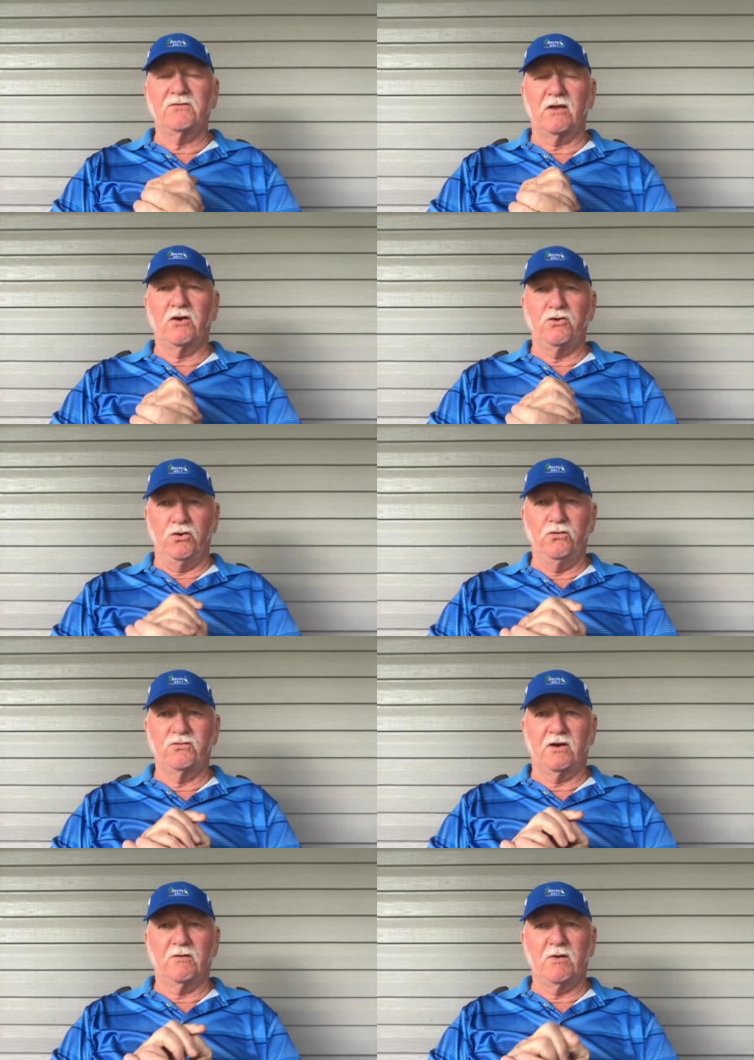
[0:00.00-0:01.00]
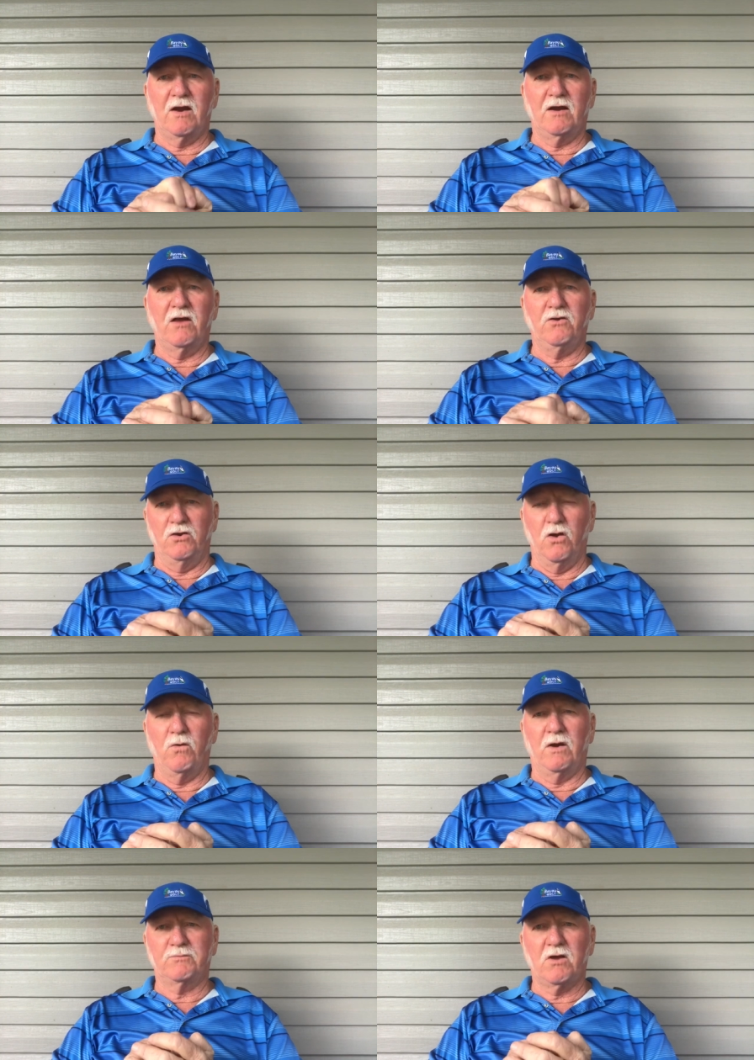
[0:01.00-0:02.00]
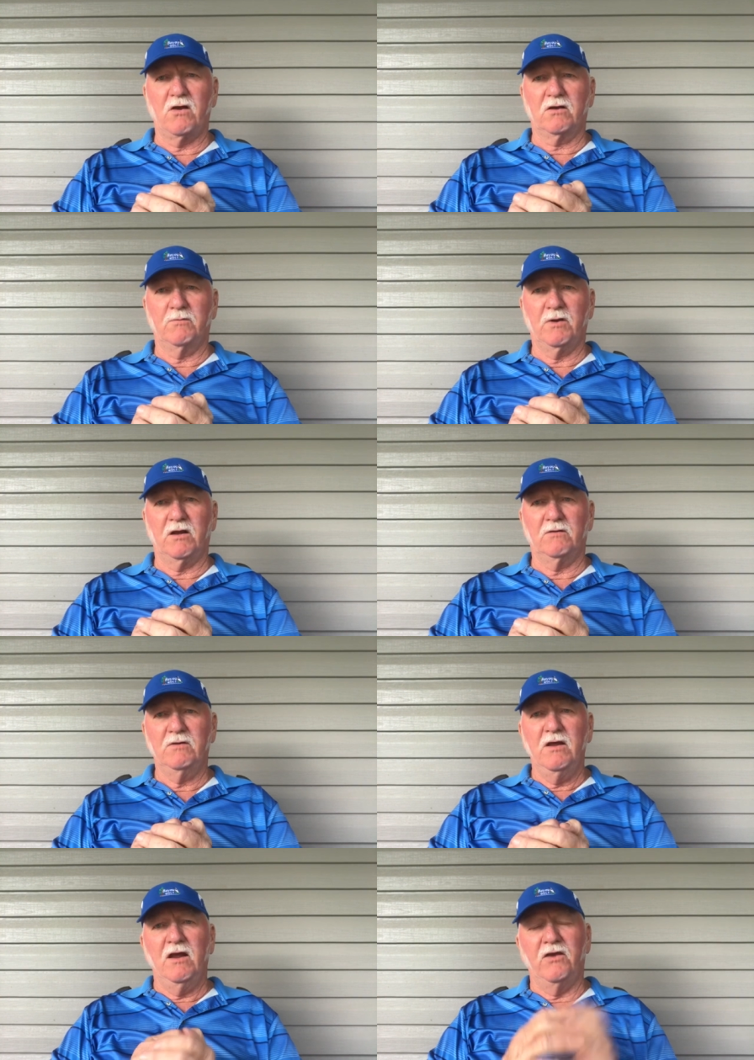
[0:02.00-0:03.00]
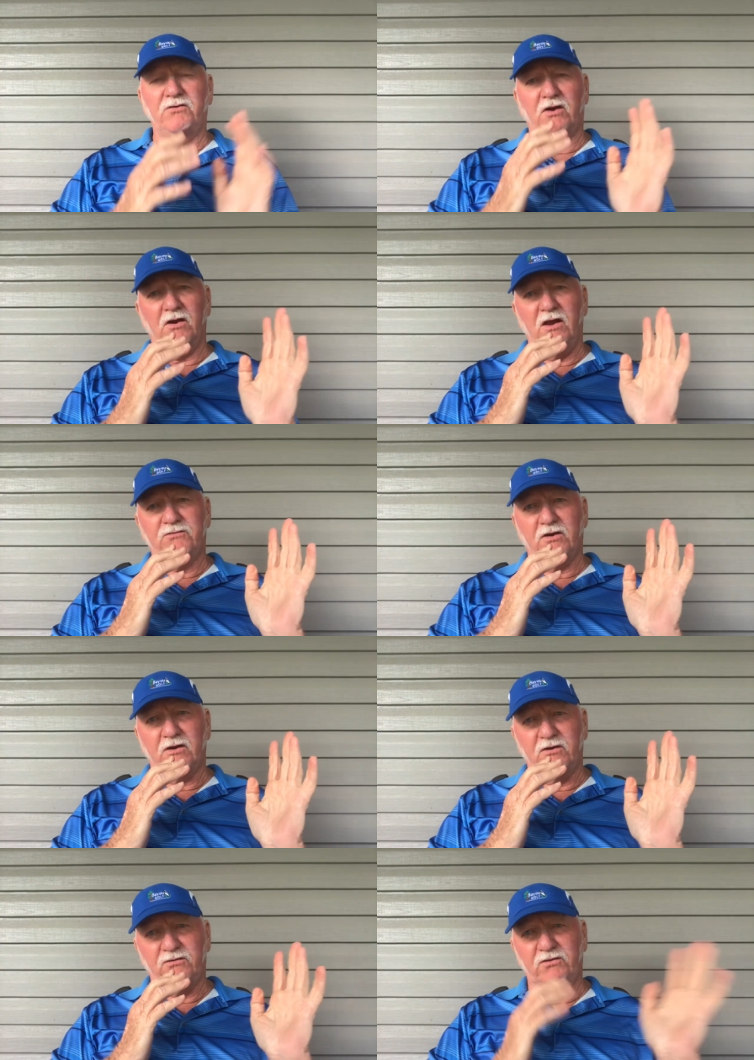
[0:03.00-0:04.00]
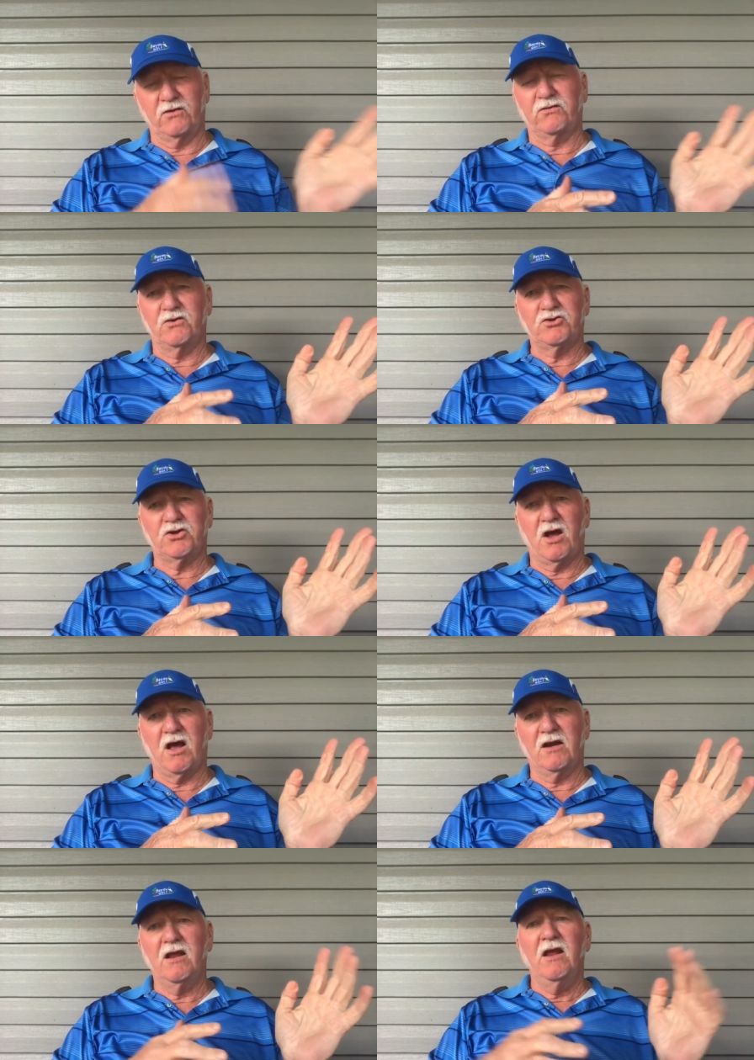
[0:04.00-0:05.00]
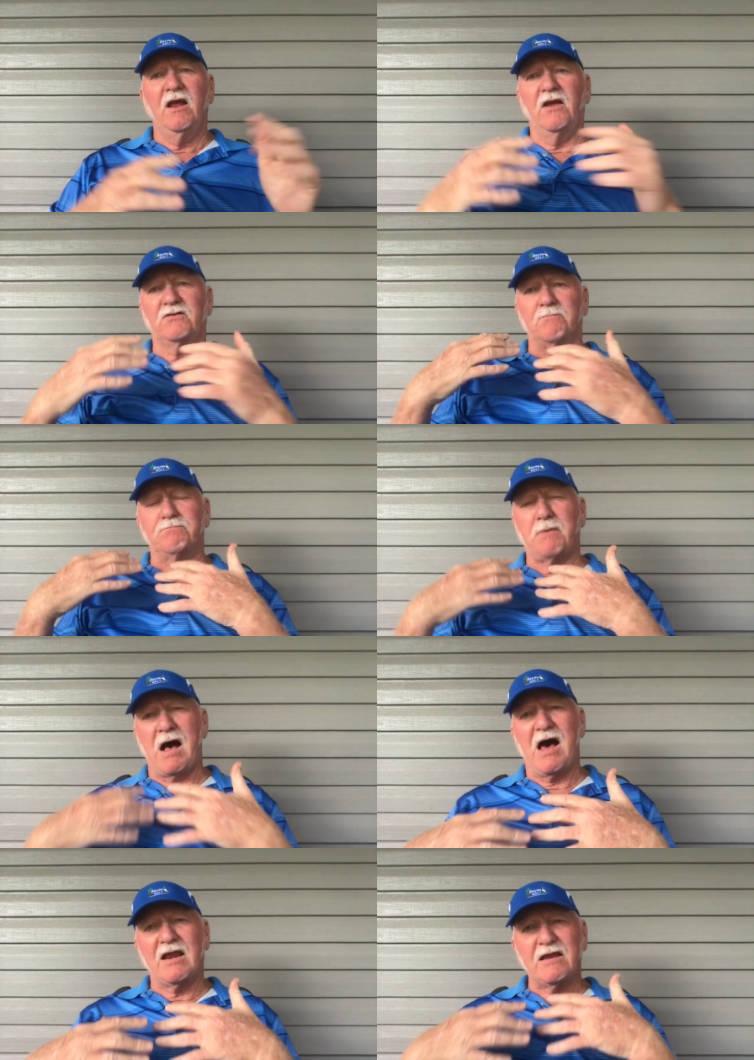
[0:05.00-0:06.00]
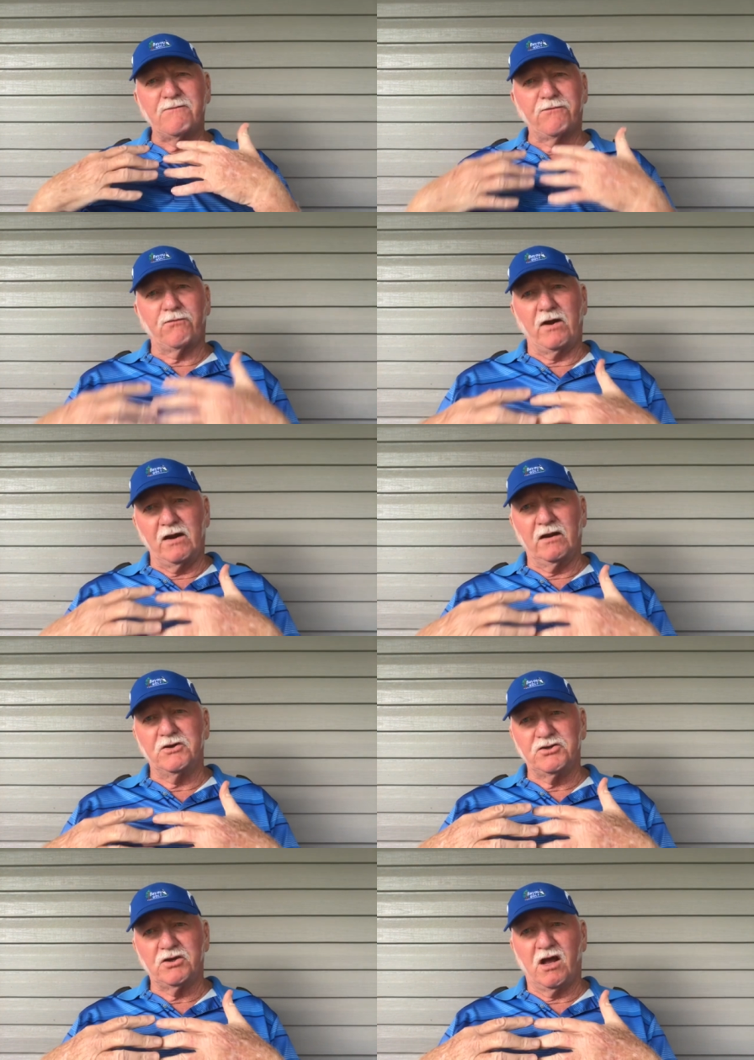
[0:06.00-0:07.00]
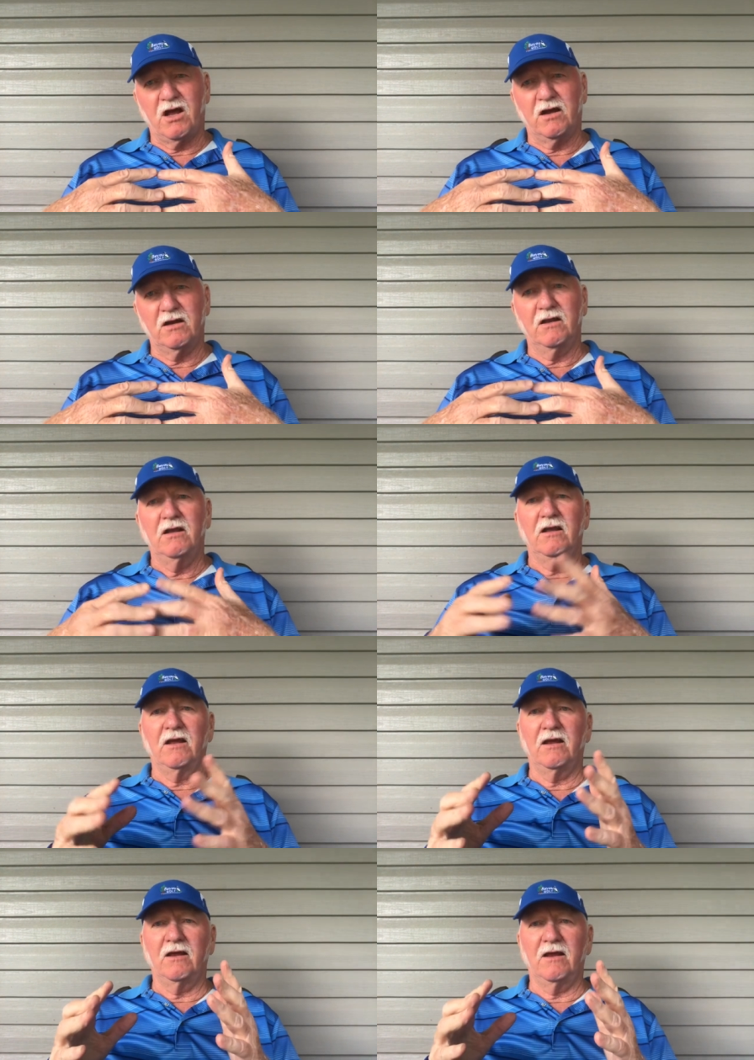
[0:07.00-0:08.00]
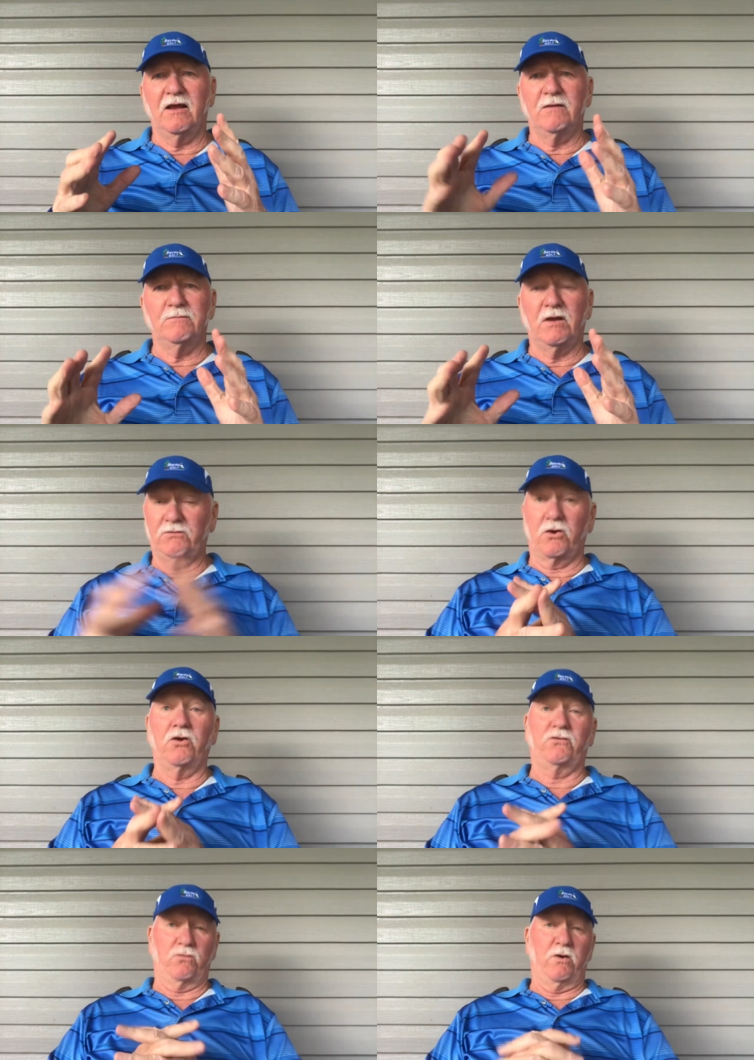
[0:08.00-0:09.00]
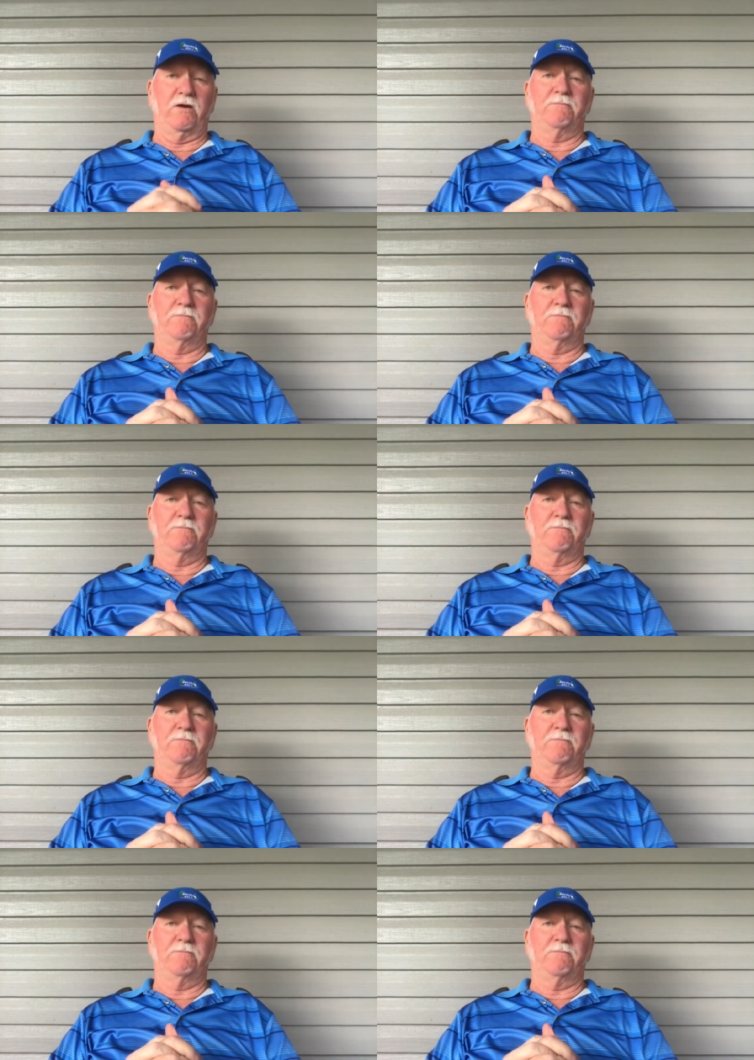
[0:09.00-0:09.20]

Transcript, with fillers: that are using it right now, you know what I'm talking about. It's it's a consistent shot. It's a body friendly shot. It's a good swing.